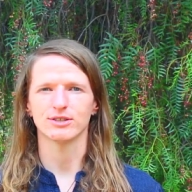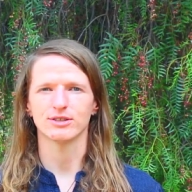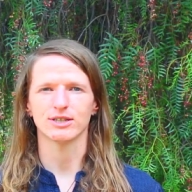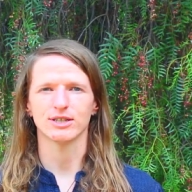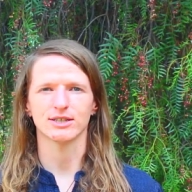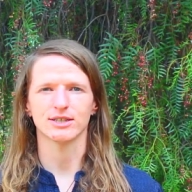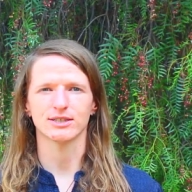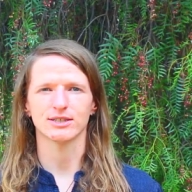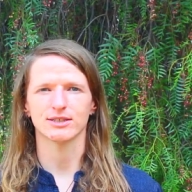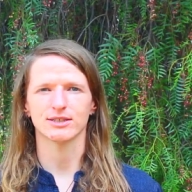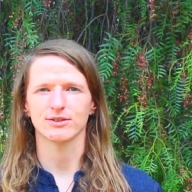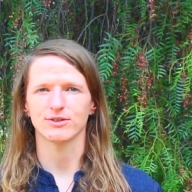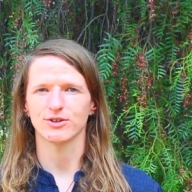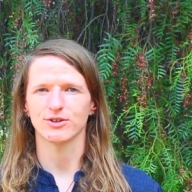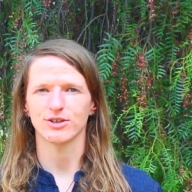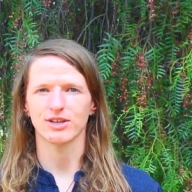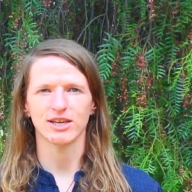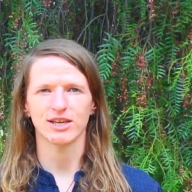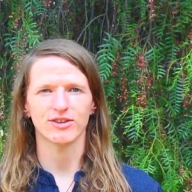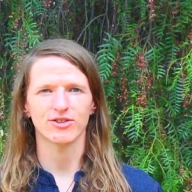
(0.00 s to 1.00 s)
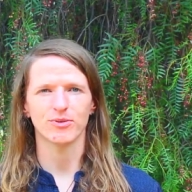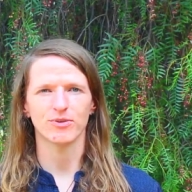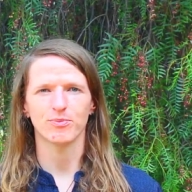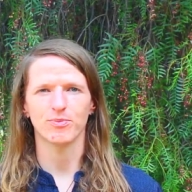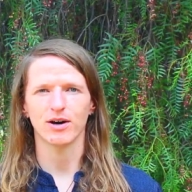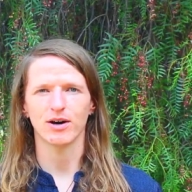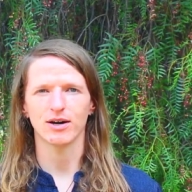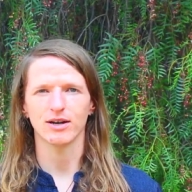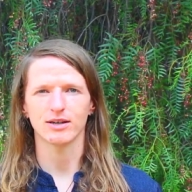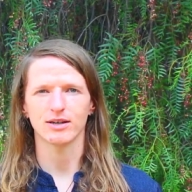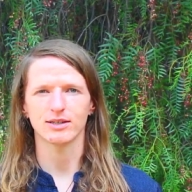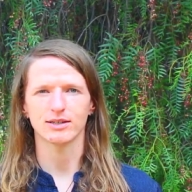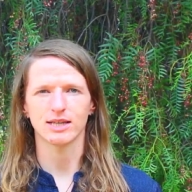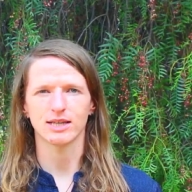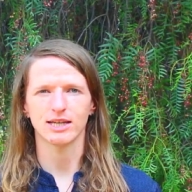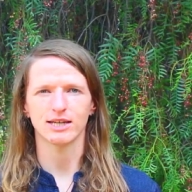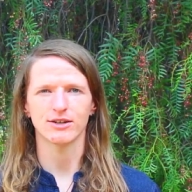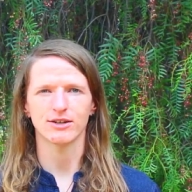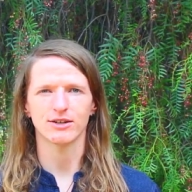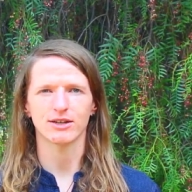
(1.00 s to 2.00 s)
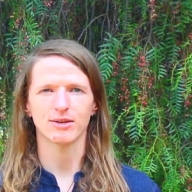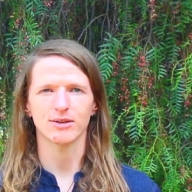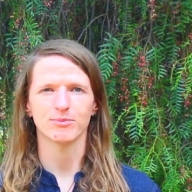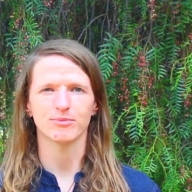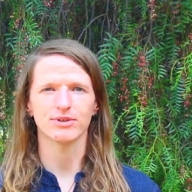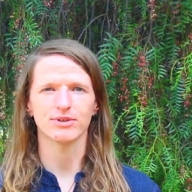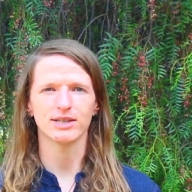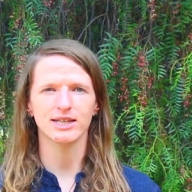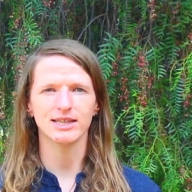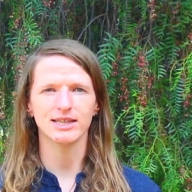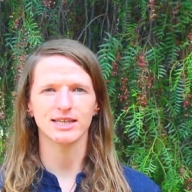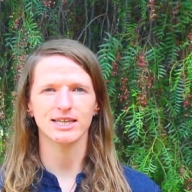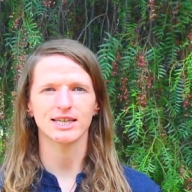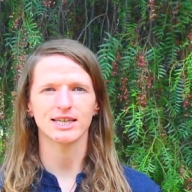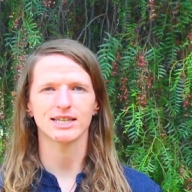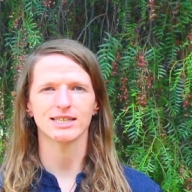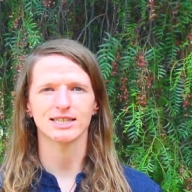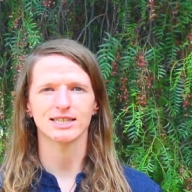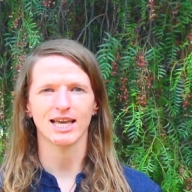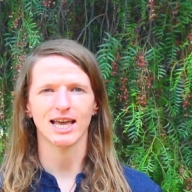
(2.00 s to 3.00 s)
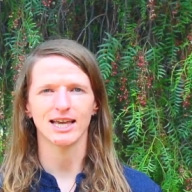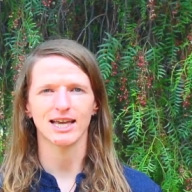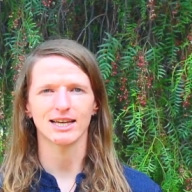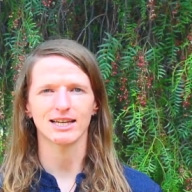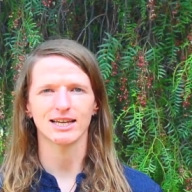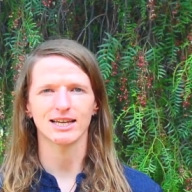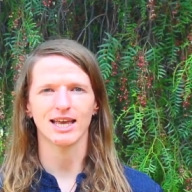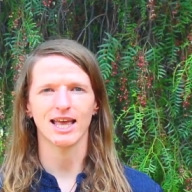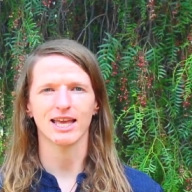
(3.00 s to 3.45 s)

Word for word: just looking at the bugs, and you're completely content,